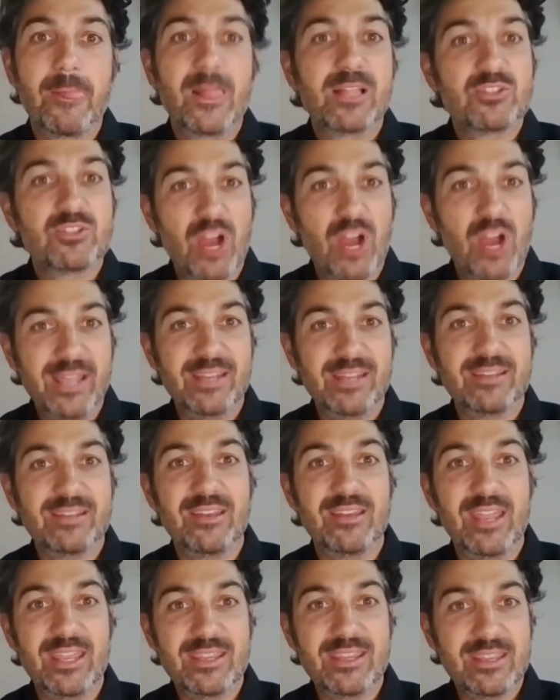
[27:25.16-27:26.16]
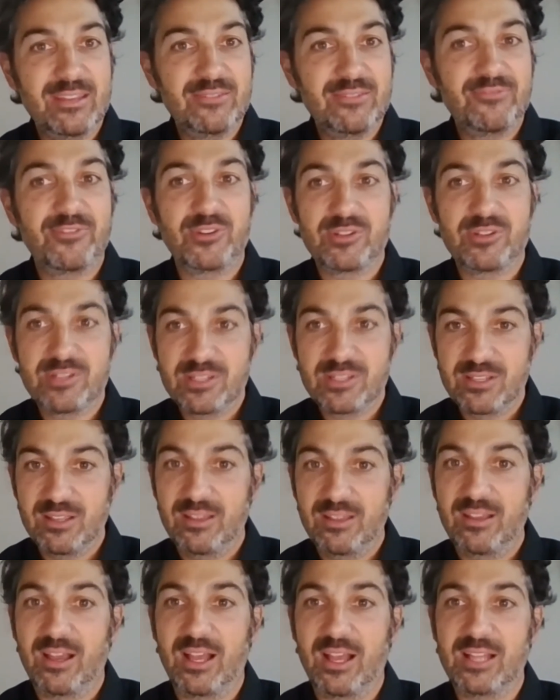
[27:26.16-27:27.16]
Try it naked first.
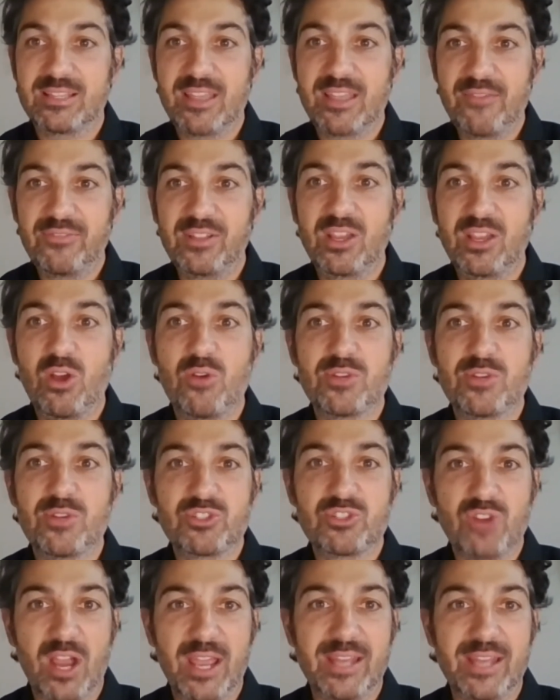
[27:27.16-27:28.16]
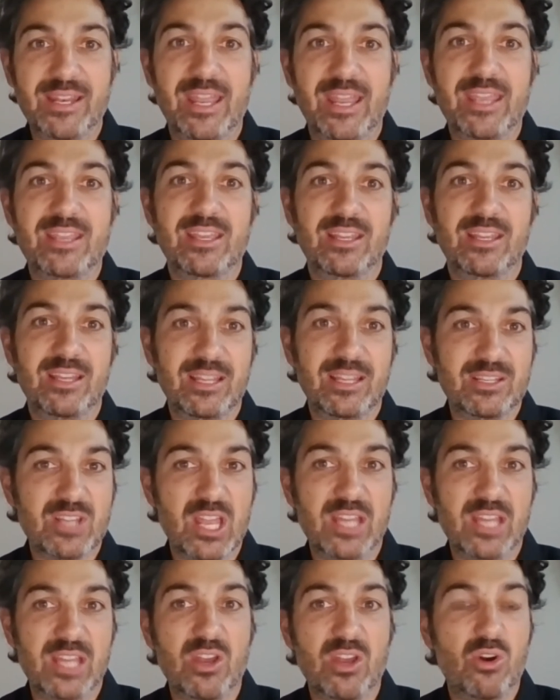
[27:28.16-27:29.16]
Uh, Definitely always try it naked and,
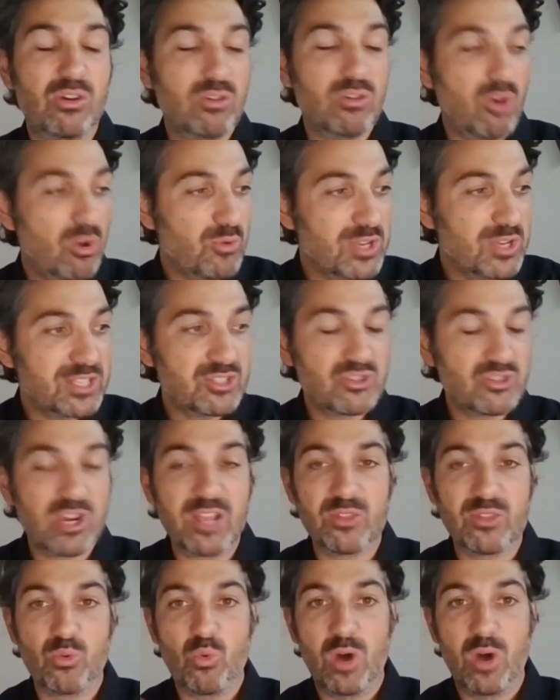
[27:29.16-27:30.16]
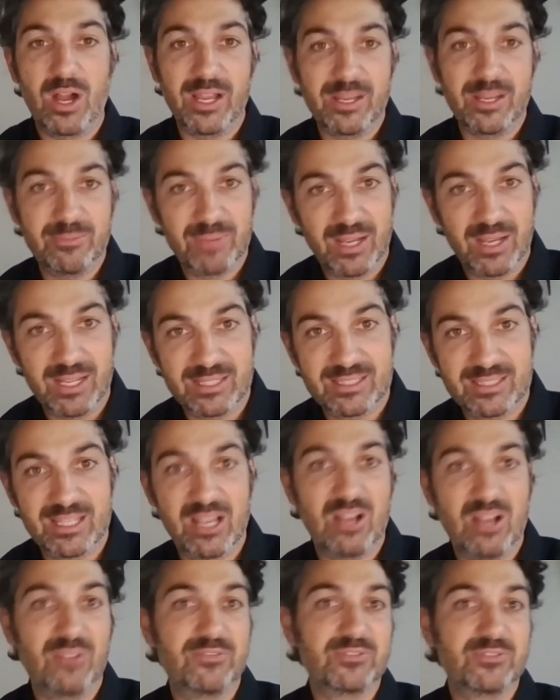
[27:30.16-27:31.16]
and always try the wine by itself.